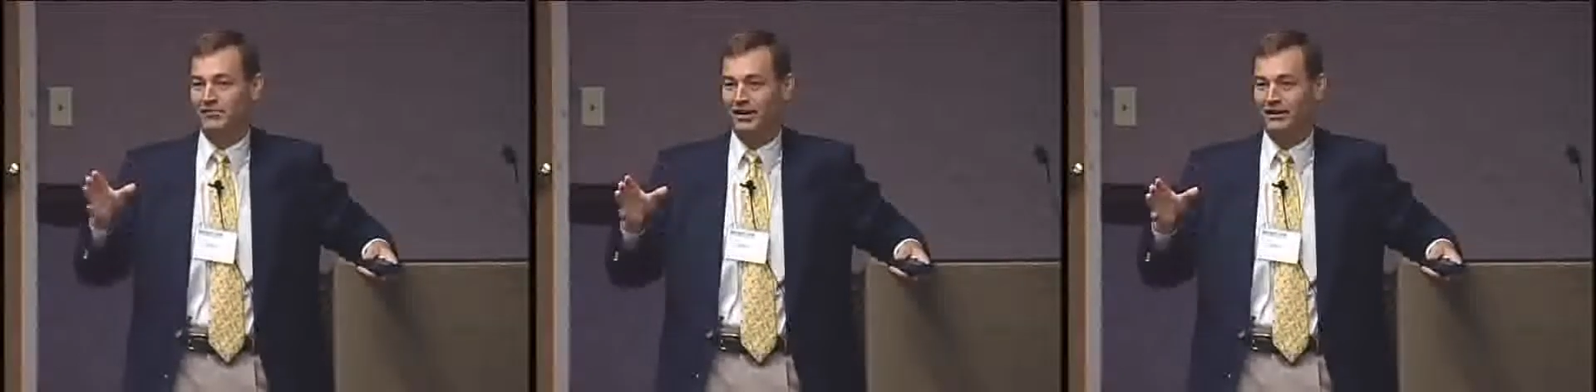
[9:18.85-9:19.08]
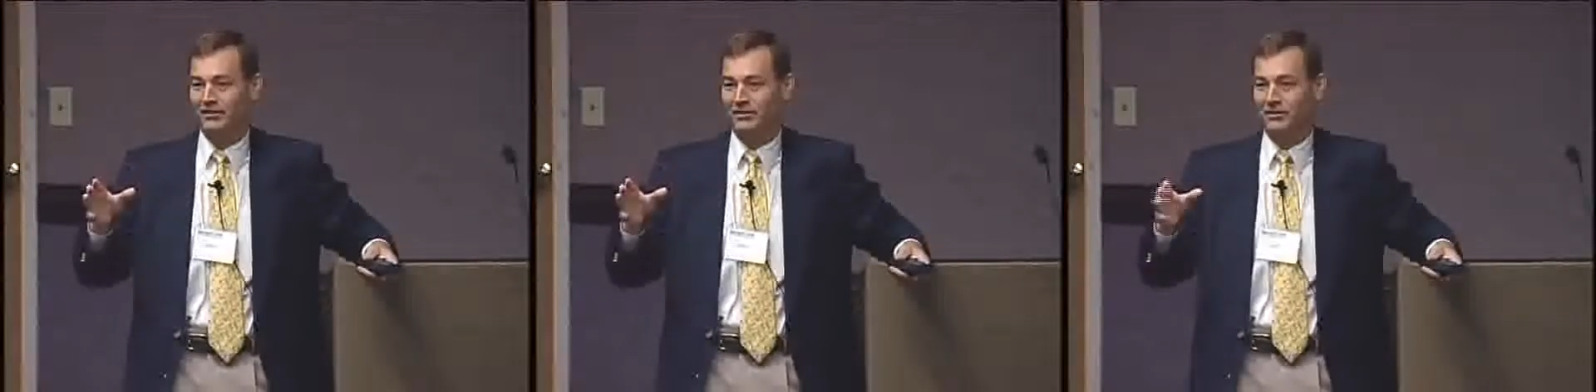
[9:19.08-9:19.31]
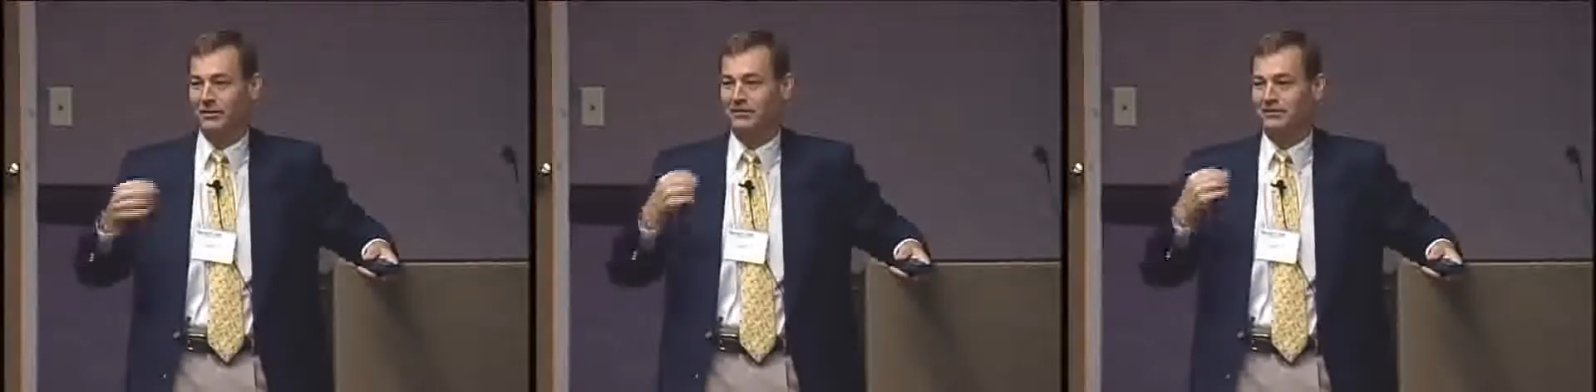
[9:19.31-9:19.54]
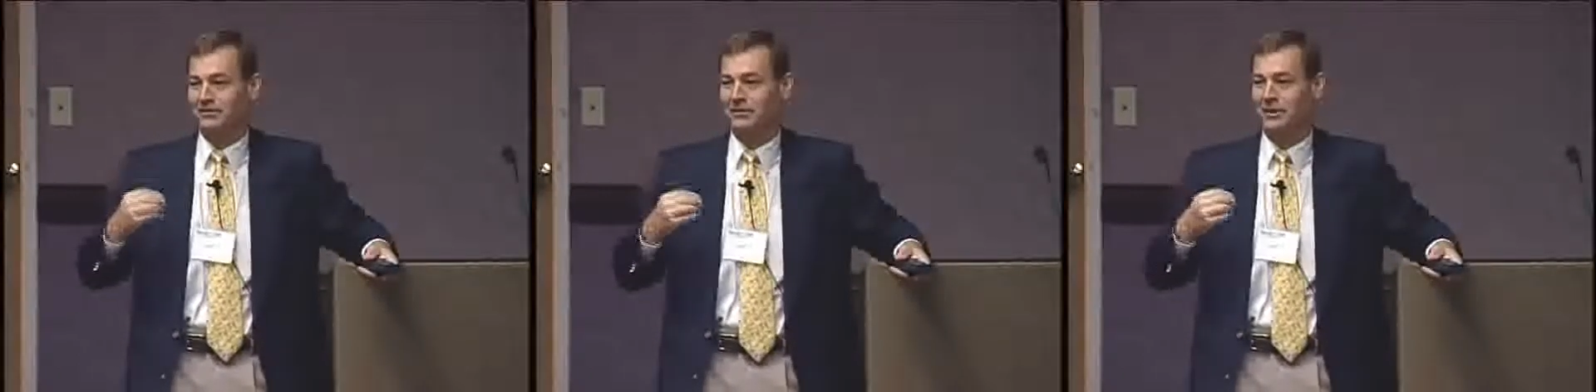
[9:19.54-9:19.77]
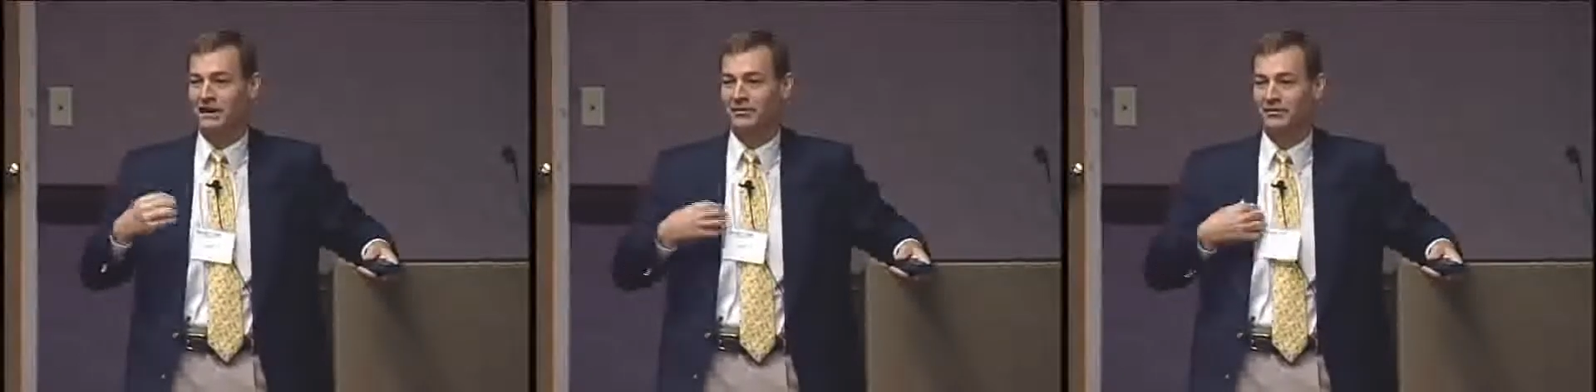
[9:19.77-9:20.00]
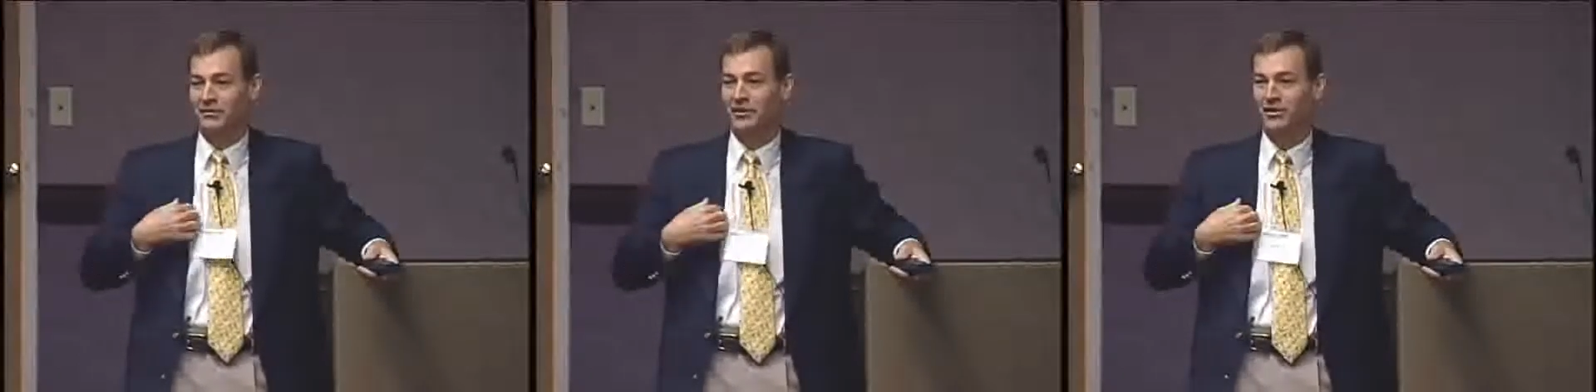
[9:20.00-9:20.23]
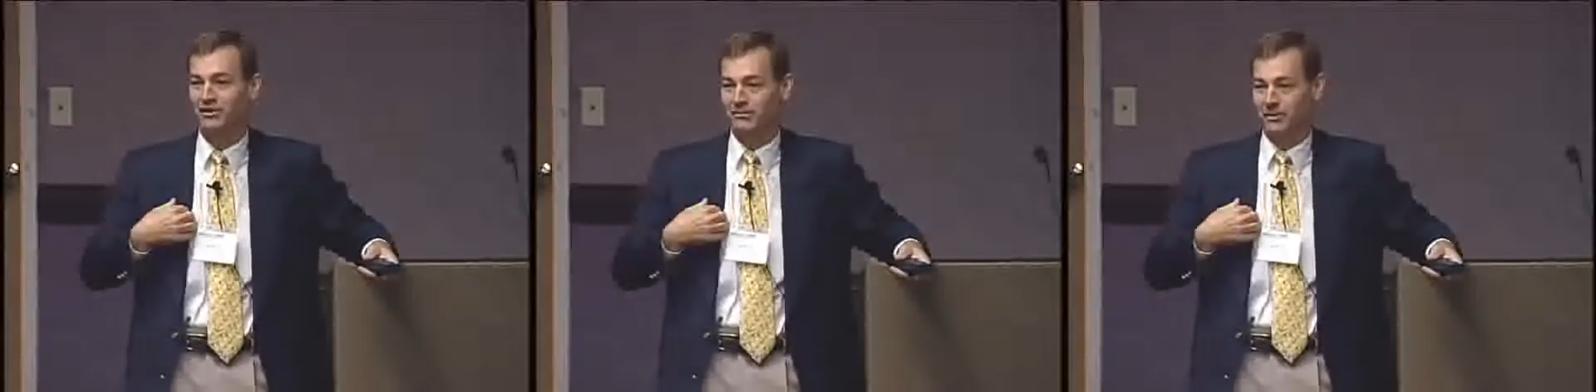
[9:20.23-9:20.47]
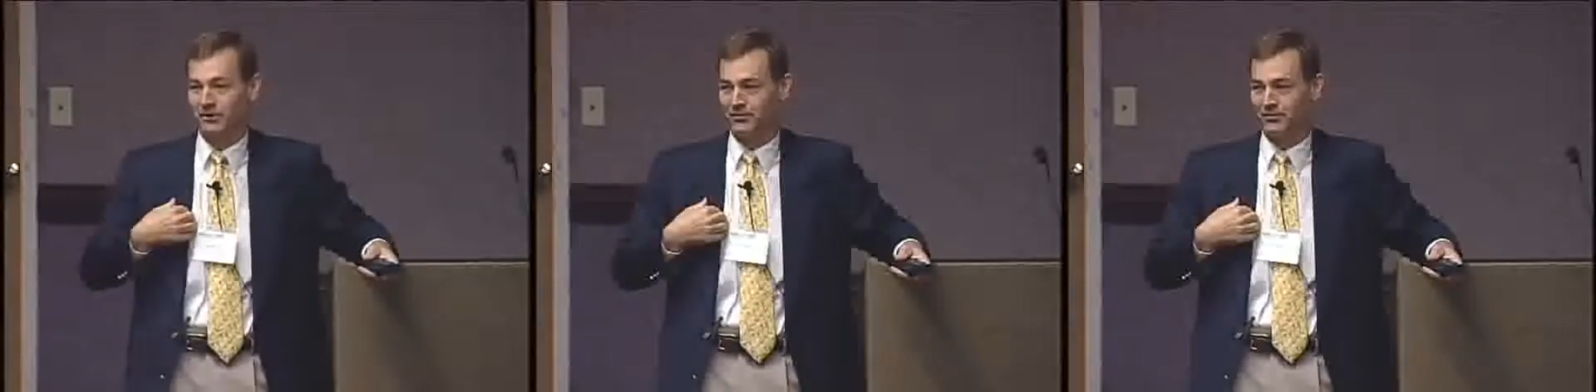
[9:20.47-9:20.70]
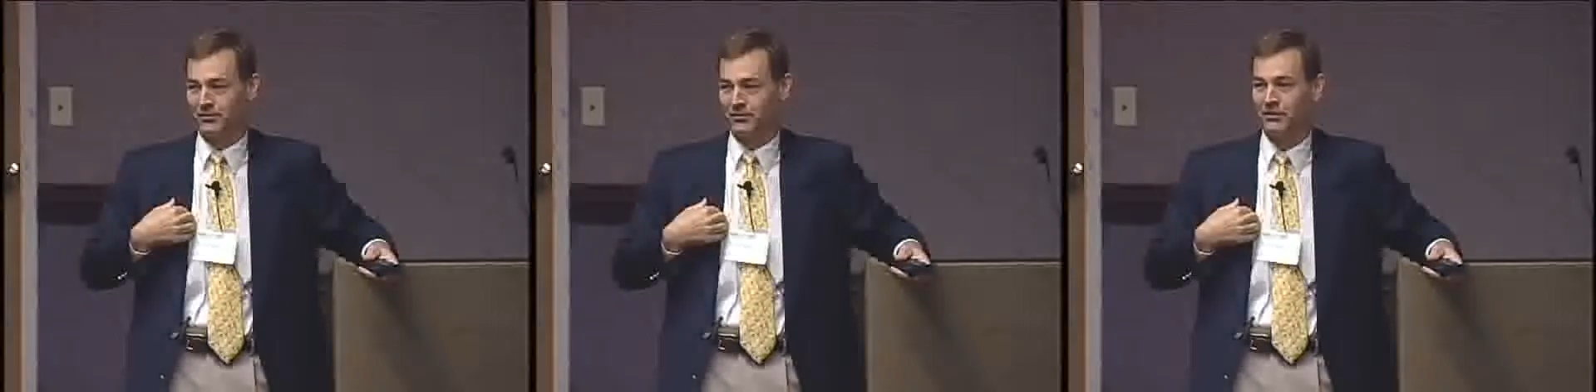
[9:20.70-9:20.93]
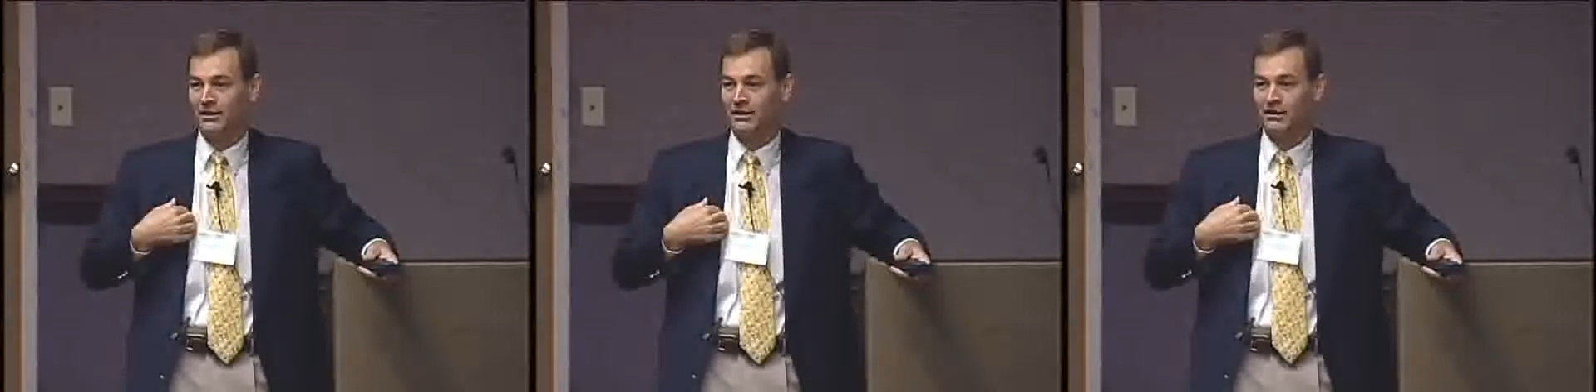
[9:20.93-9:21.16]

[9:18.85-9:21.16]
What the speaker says: vessel, it saves heart muscle.